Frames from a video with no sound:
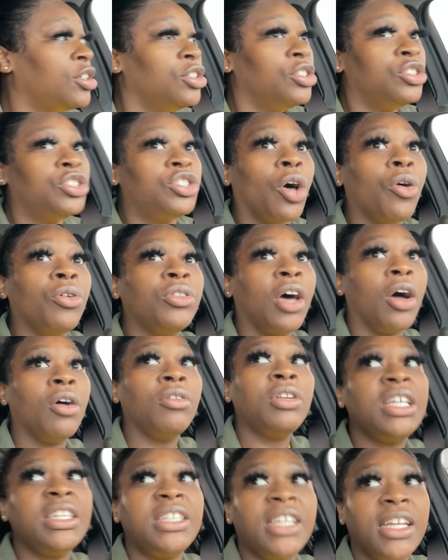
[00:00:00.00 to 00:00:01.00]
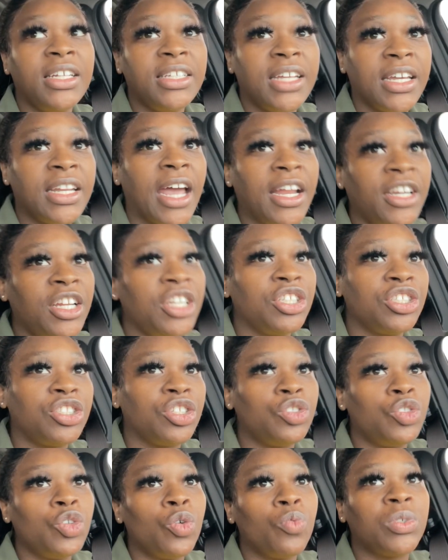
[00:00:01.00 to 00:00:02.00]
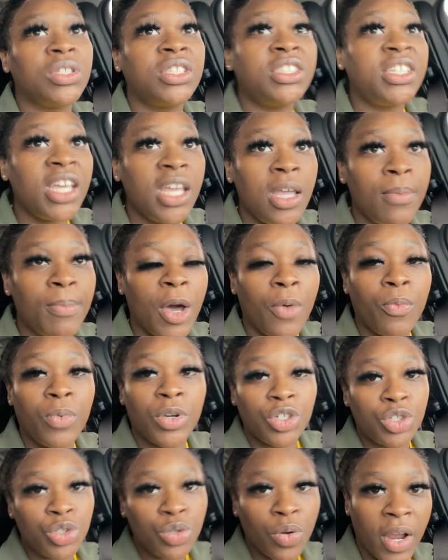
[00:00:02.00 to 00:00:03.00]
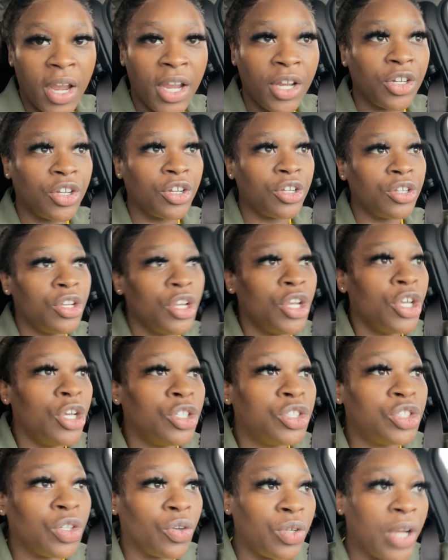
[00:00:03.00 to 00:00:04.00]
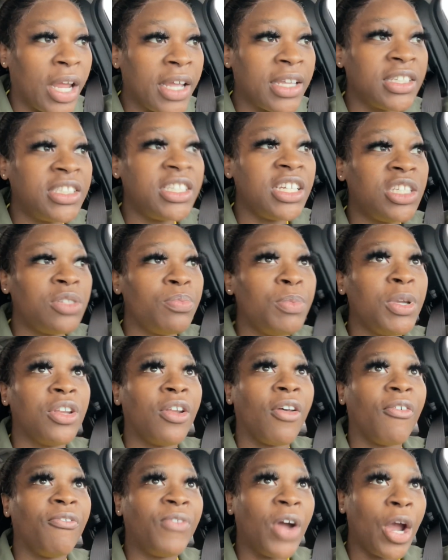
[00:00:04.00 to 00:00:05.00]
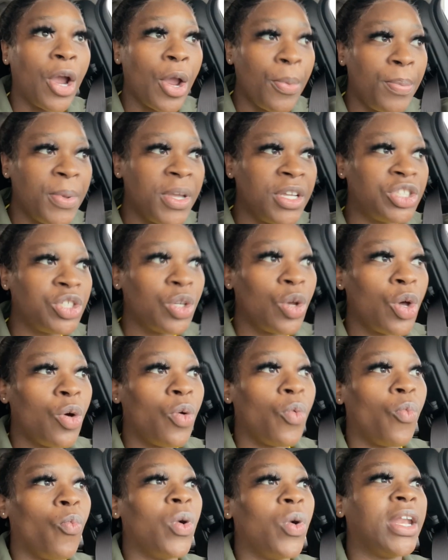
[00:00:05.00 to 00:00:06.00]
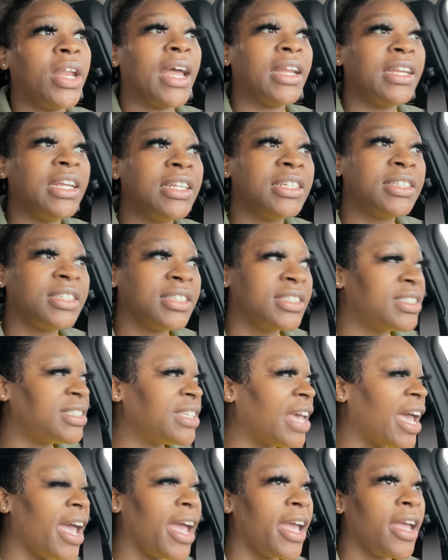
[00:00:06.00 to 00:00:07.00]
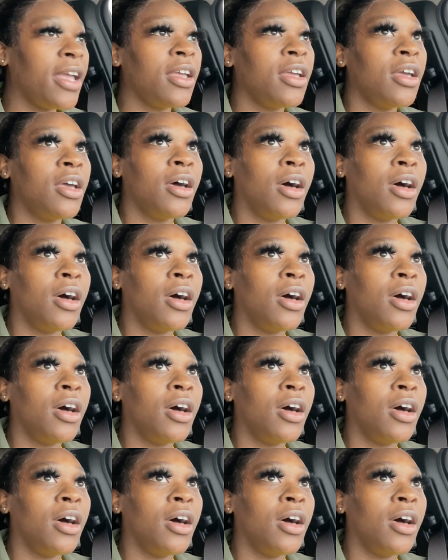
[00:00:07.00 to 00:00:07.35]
So the only thing that I needed to do was team up with a trainer so they could teach me the verbiage, what I needed to say,